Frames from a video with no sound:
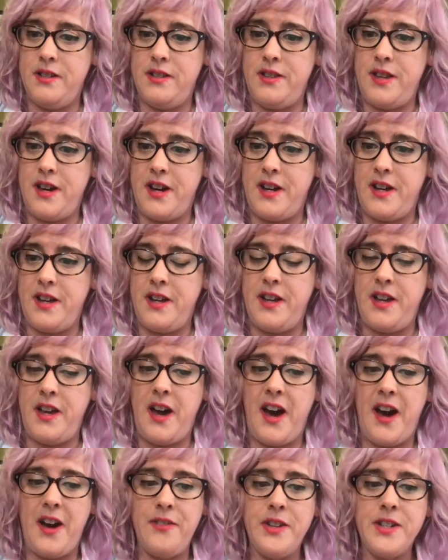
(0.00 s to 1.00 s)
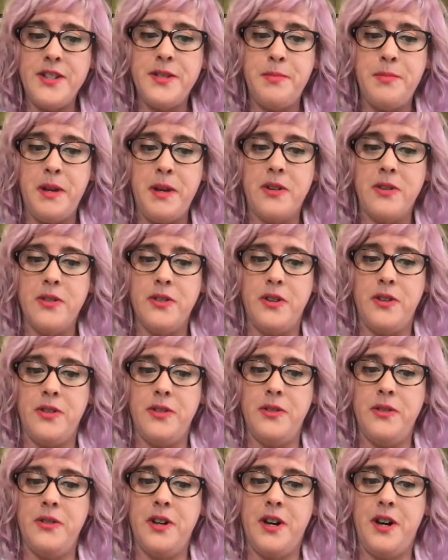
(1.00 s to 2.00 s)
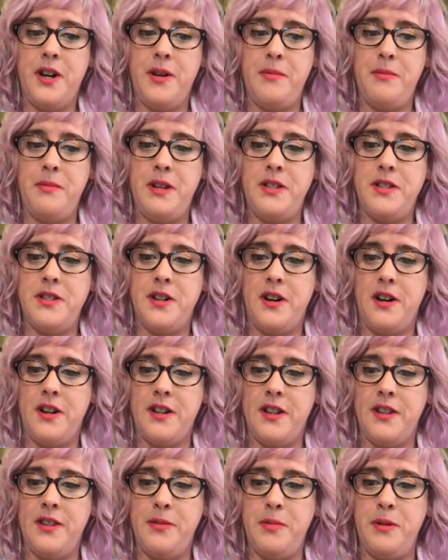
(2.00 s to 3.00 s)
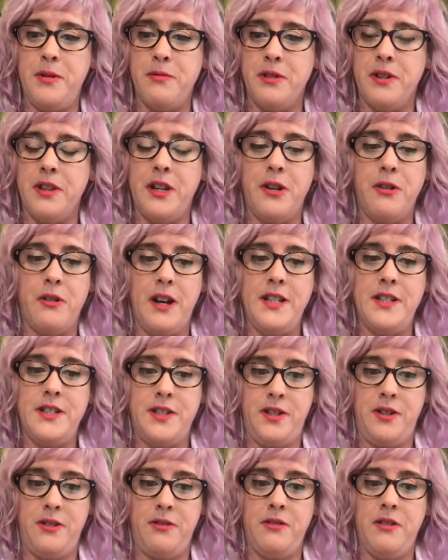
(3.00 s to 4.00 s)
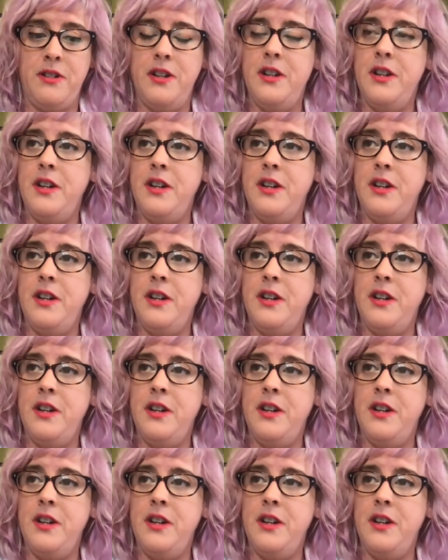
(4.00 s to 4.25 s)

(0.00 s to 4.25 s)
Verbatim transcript: that having speakers also come and talk has been really great too